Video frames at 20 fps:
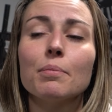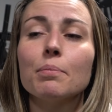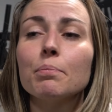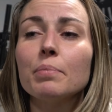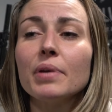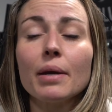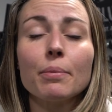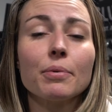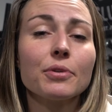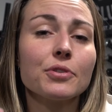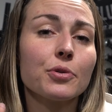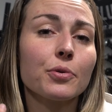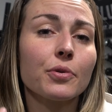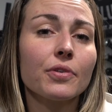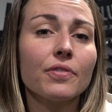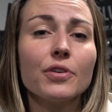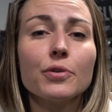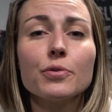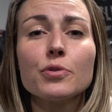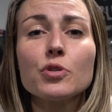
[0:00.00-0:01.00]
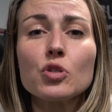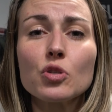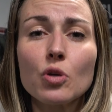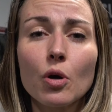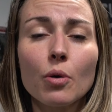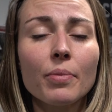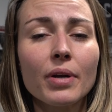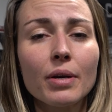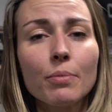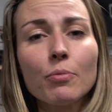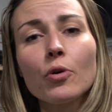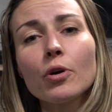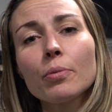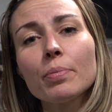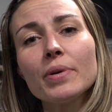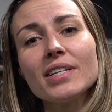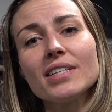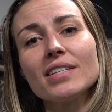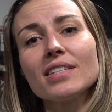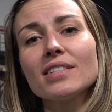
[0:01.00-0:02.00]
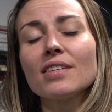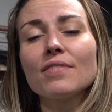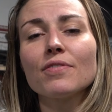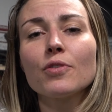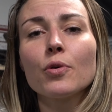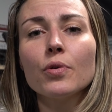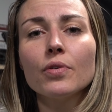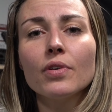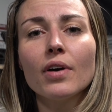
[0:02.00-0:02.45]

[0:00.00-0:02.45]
be able to review so many more pieces of